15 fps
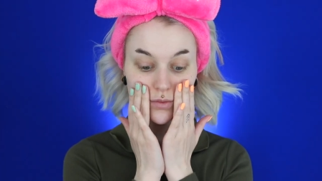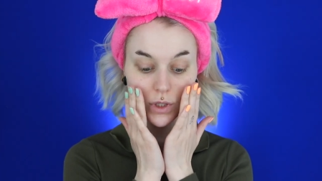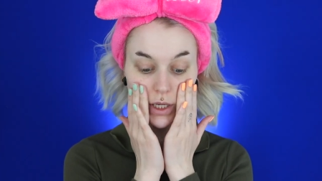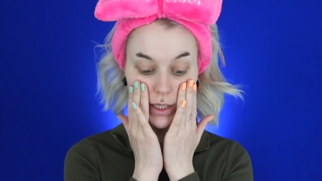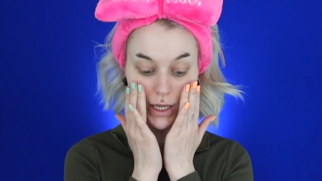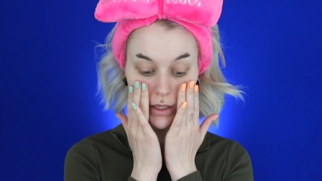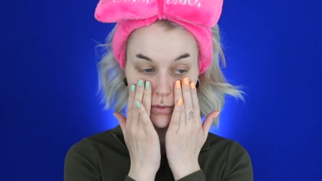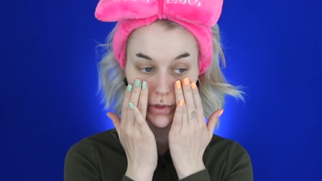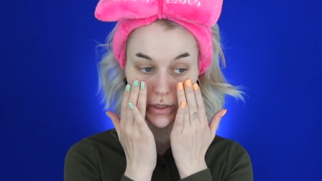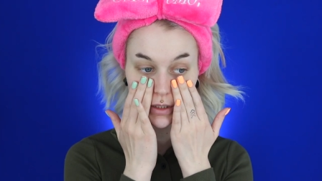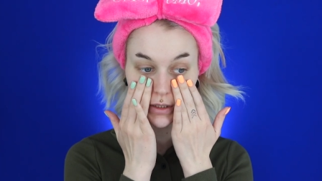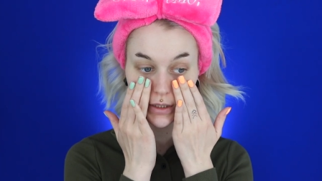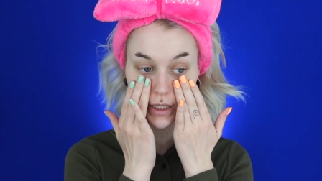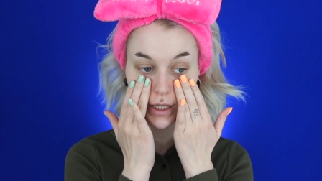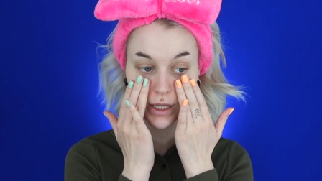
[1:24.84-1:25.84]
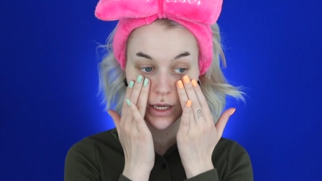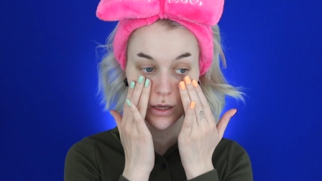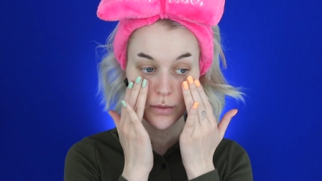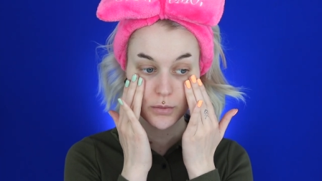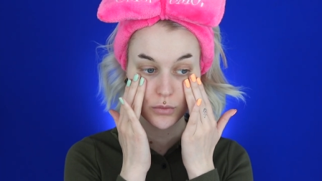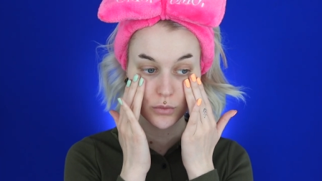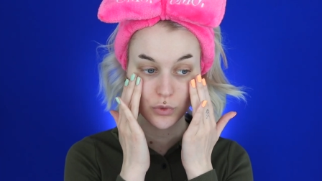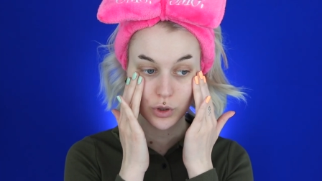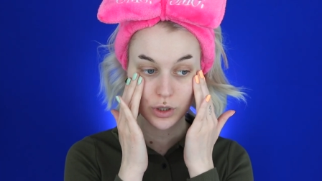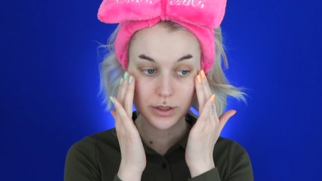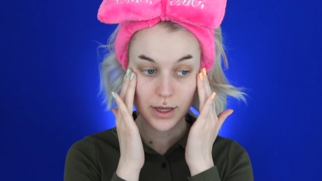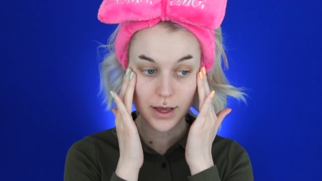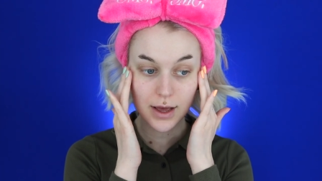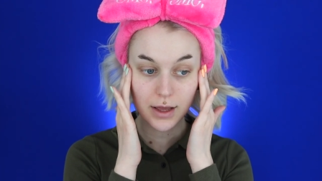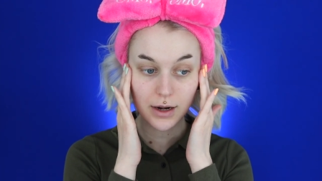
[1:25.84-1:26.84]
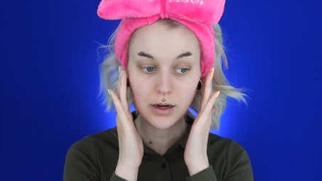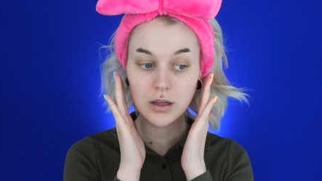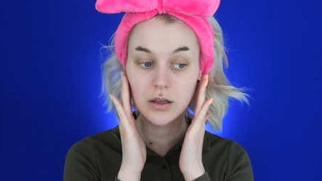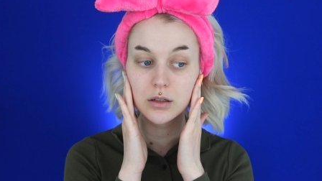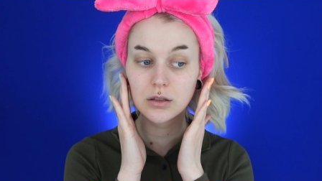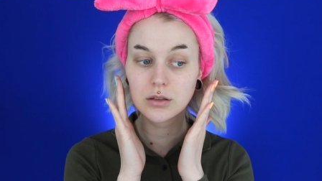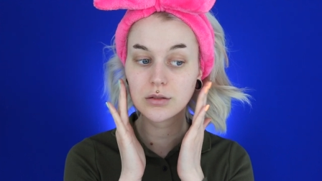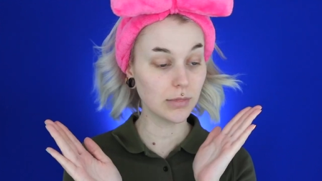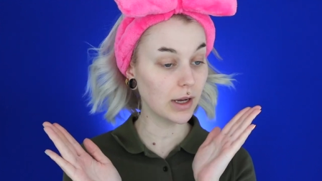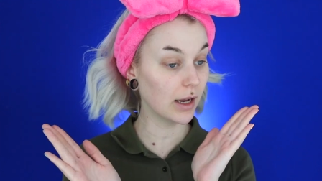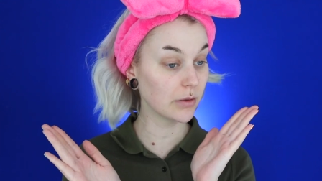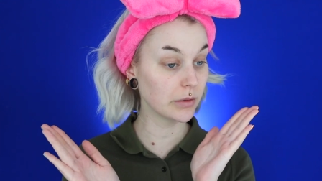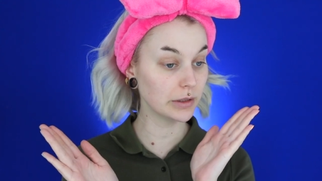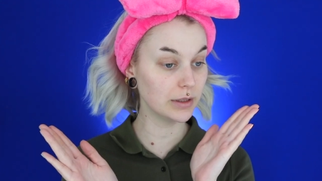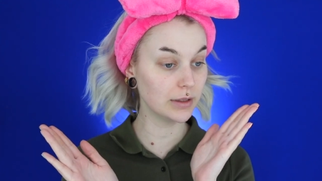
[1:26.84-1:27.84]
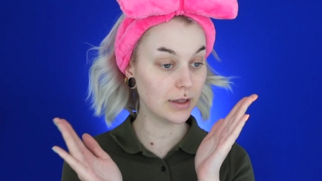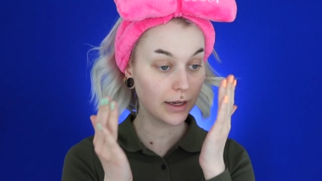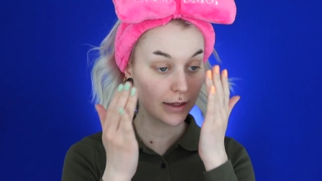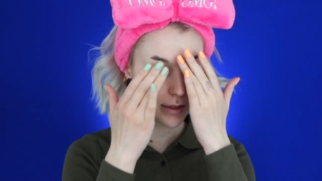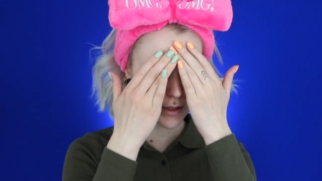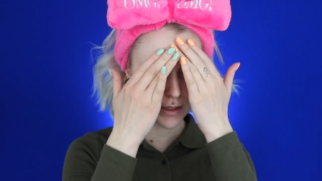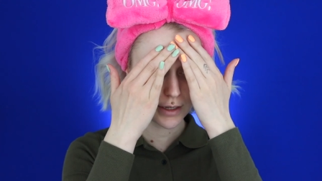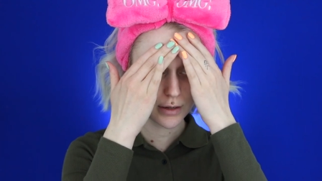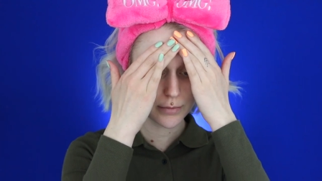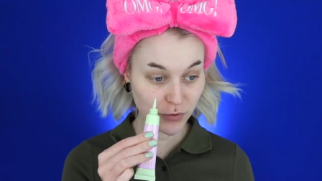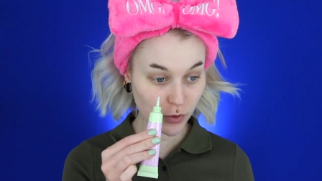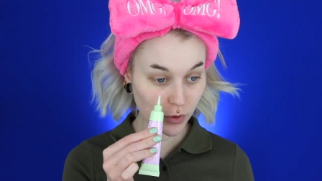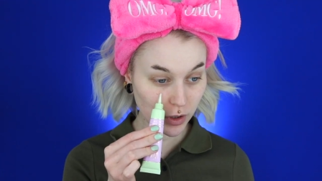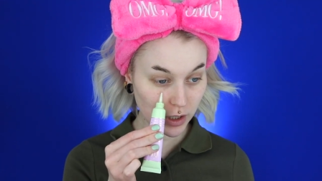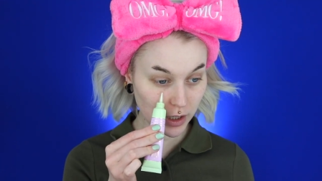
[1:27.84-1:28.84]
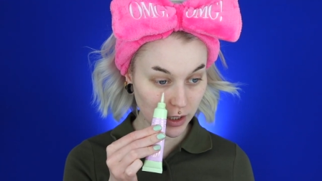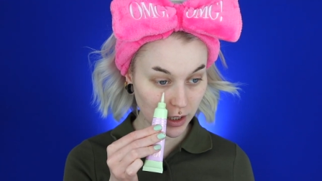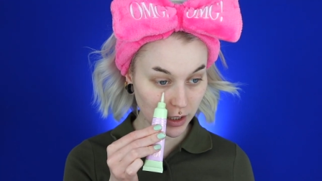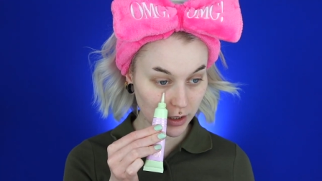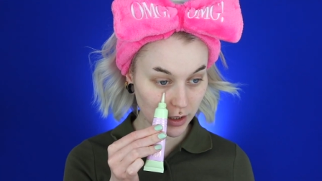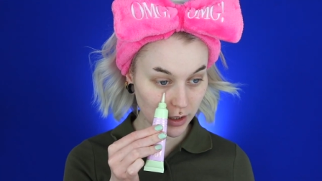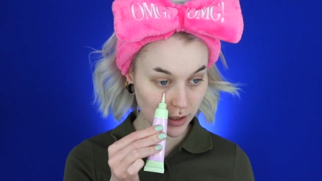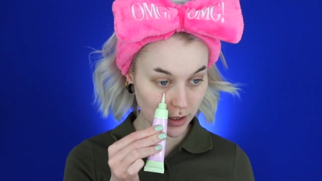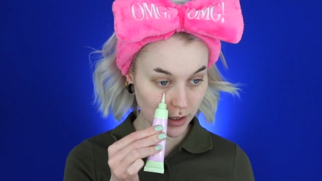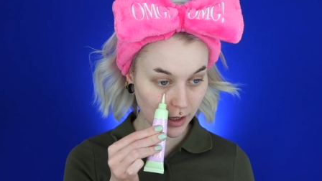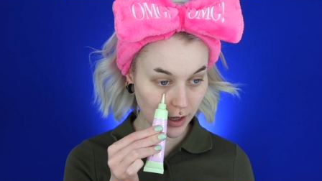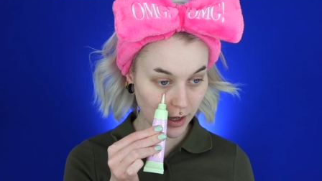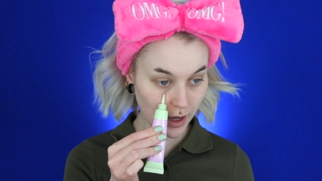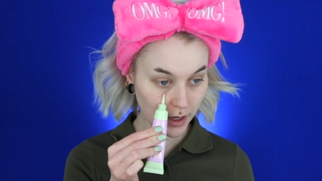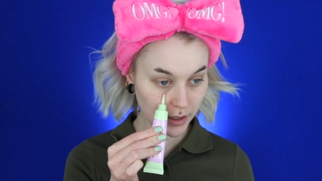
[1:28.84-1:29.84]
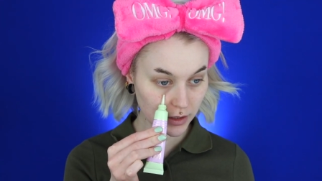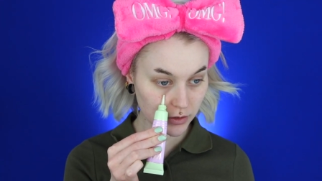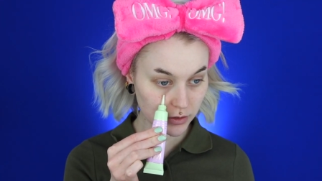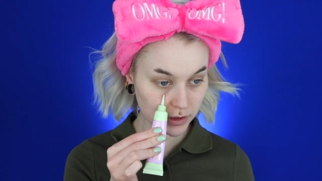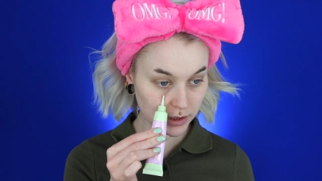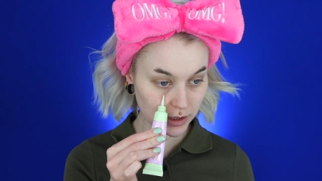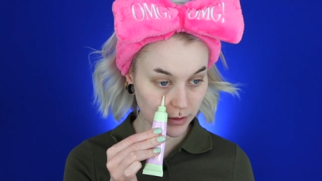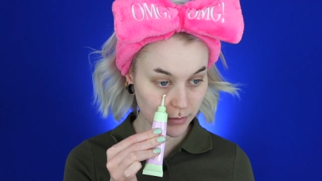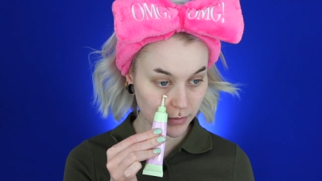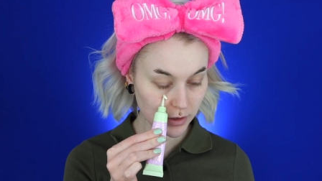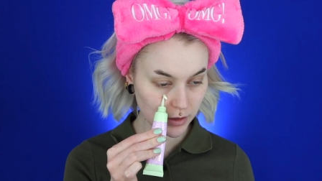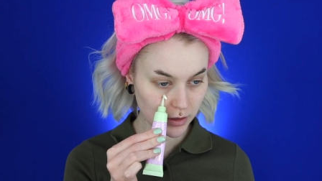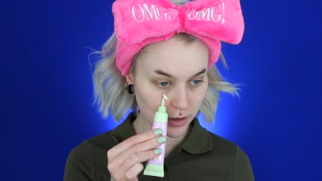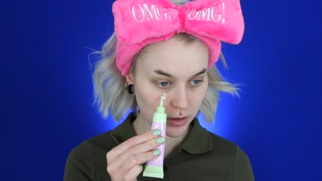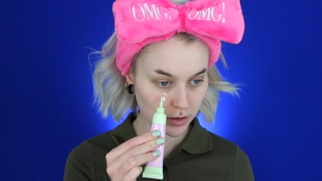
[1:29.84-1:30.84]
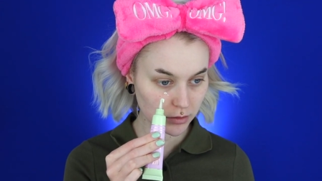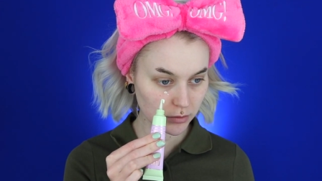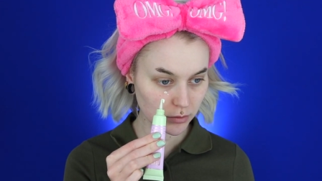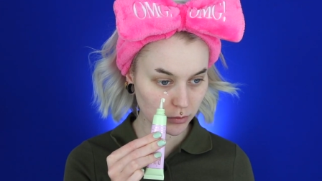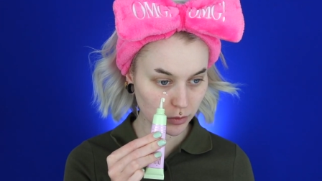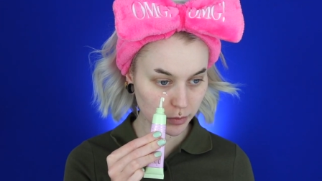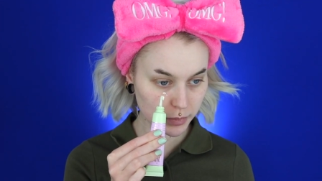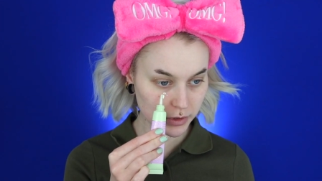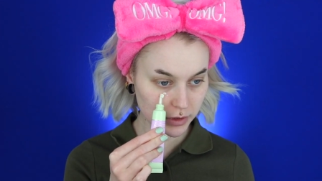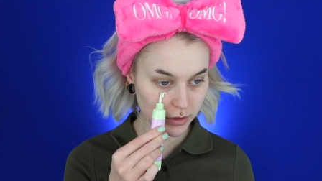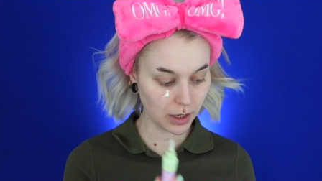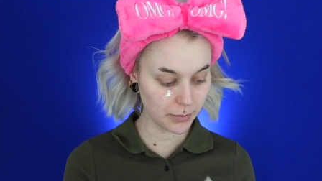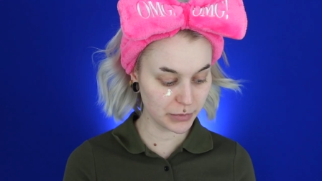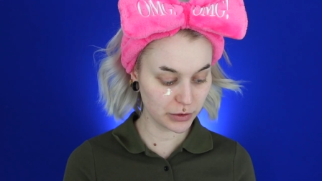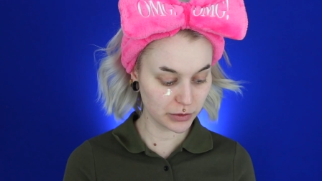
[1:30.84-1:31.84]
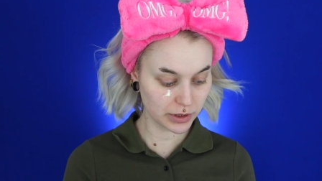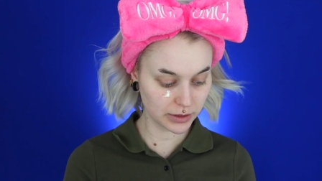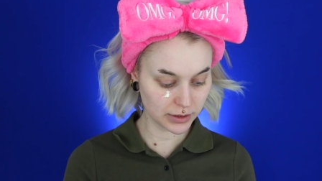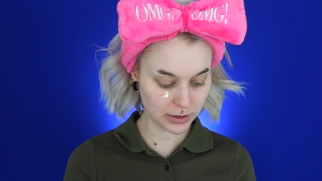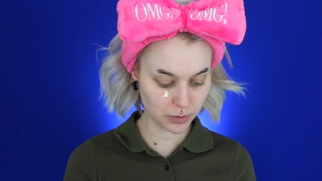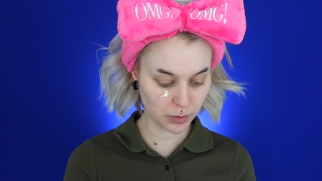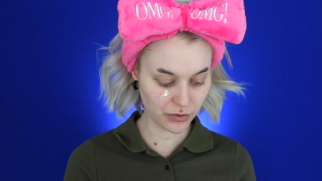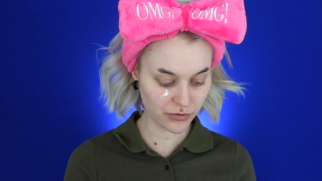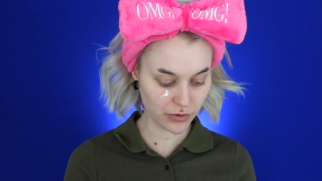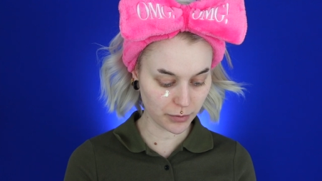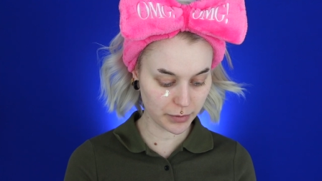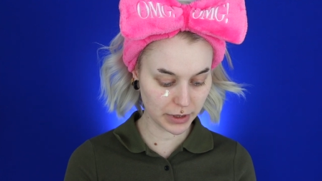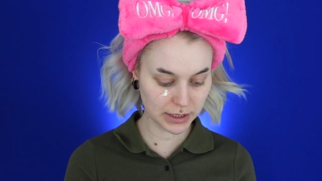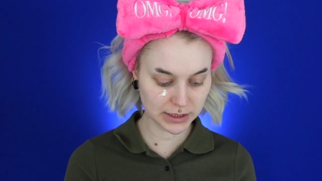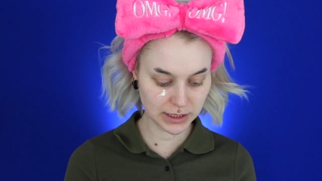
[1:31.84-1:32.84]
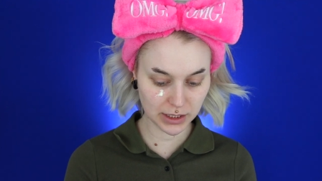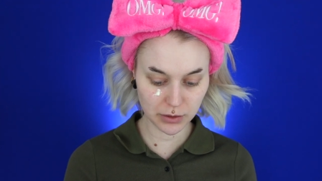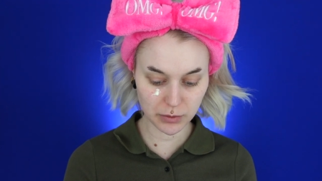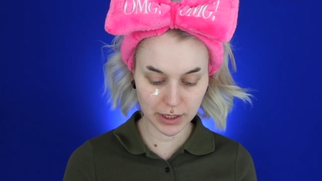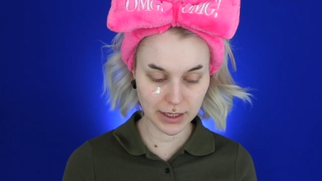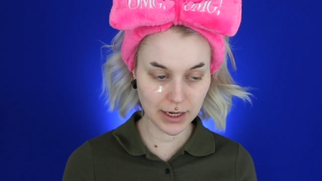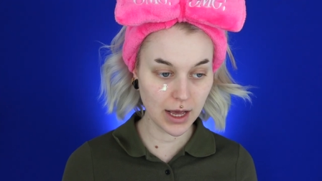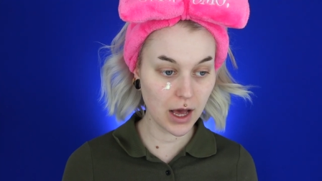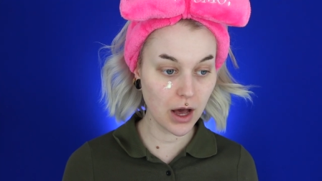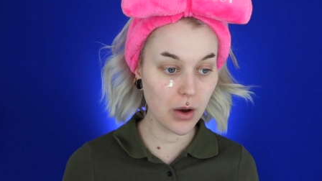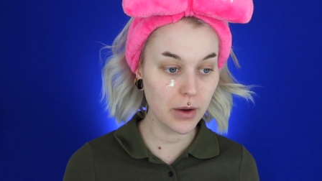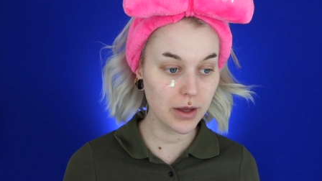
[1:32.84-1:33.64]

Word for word: I can't really say more than I really like it. For eye cream, oops, I'm using this one from Pixi right now.